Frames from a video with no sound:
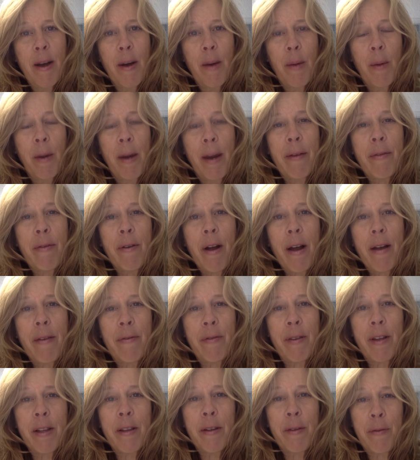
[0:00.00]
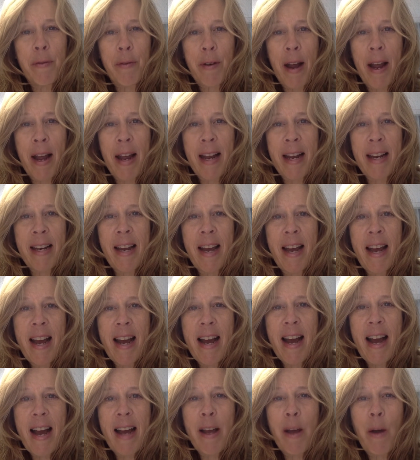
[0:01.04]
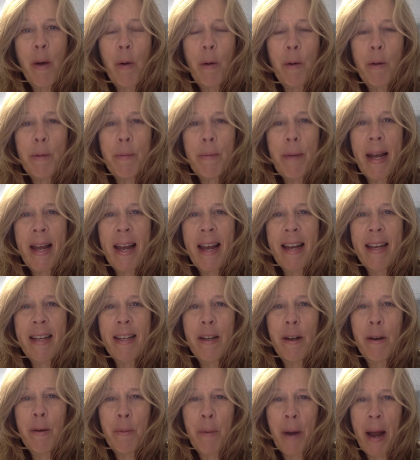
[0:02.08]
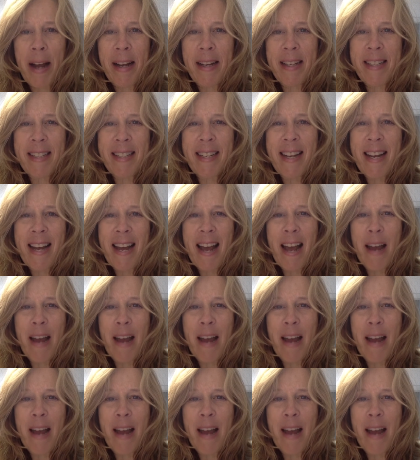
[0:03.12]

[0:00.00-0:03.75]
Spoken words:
whenever I feel afraid, I hold my head erect